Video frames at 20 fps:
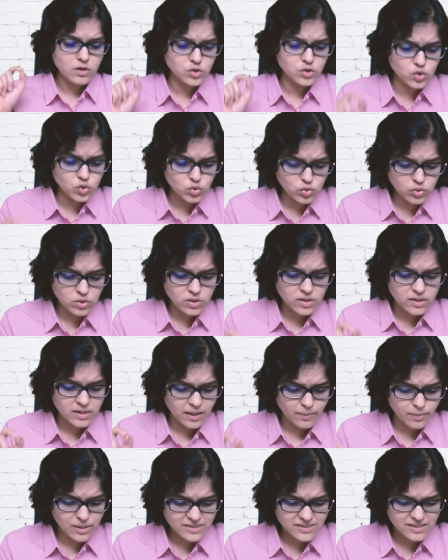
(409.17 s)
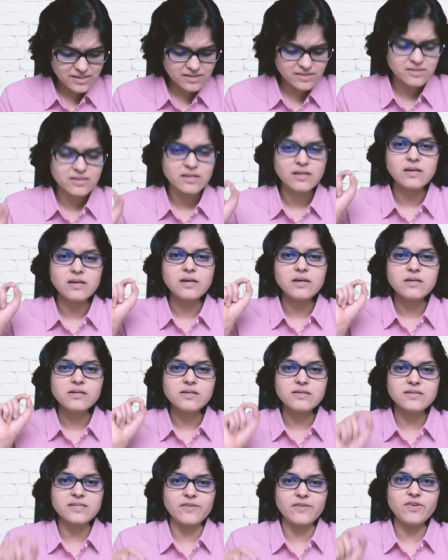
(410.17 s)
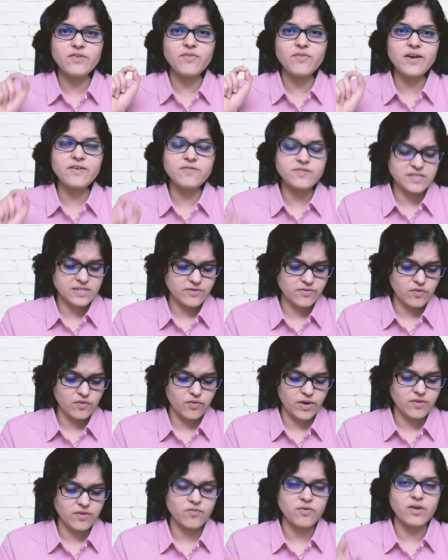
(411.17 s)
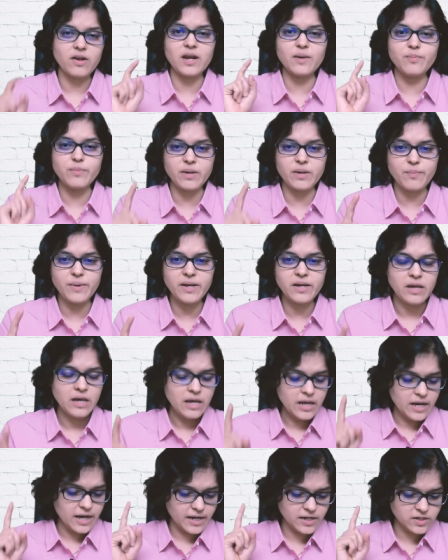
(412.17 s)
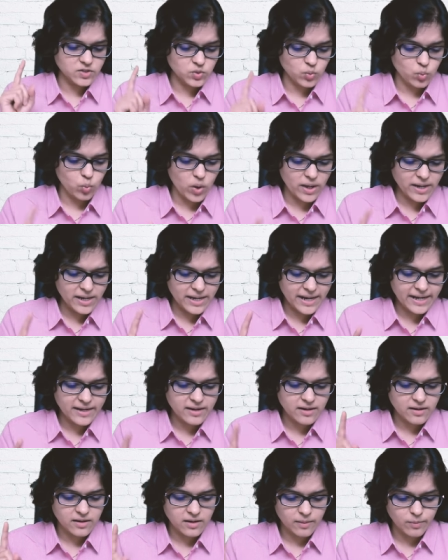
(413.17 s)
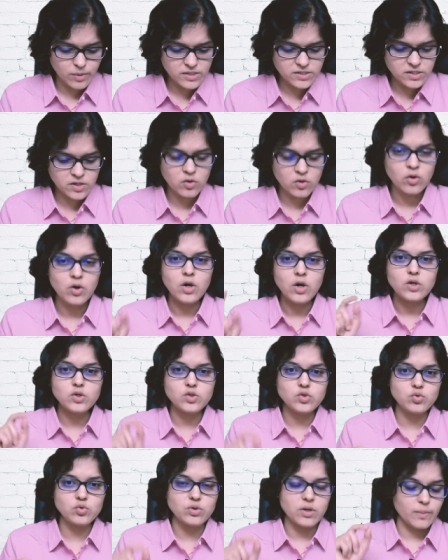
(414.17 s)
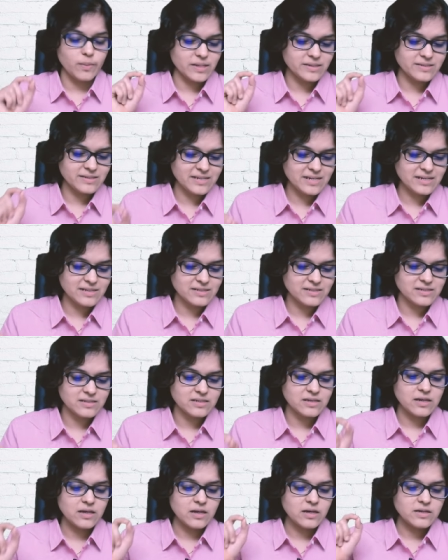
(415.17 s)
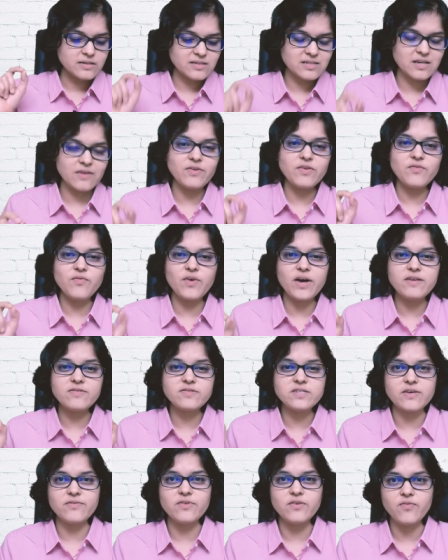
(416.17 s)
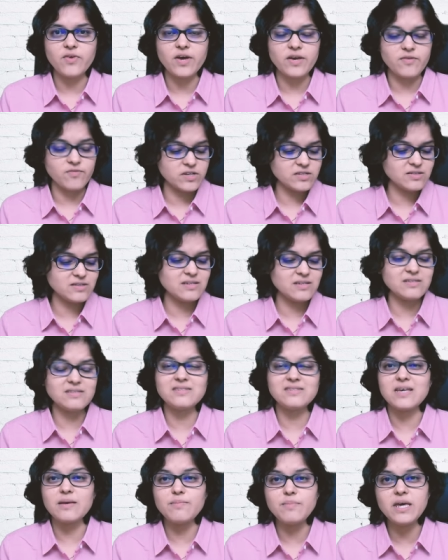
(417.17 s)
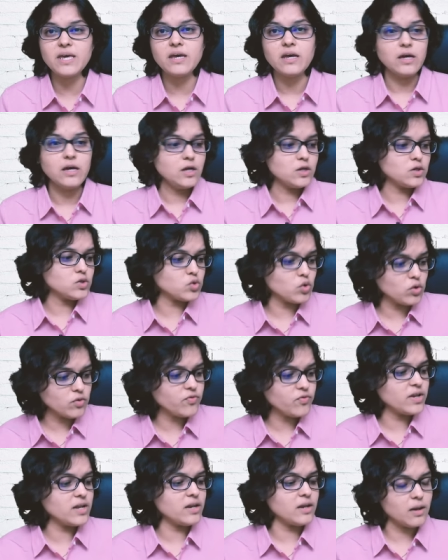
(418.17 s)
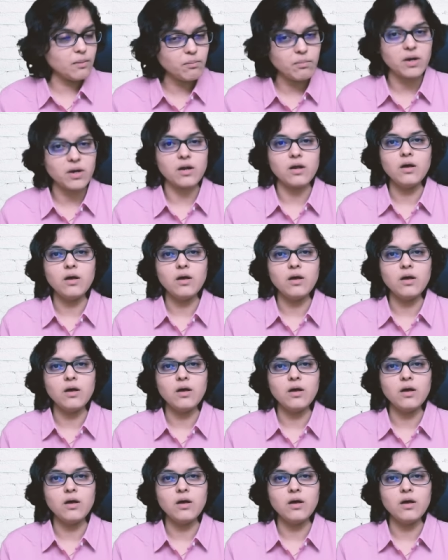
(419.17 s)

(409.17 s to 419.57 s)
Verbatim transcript: two six six seven five seven five. Let me repeat. It is one eight zero zero two six six seven five seven five. This is the SEBI toll-free number.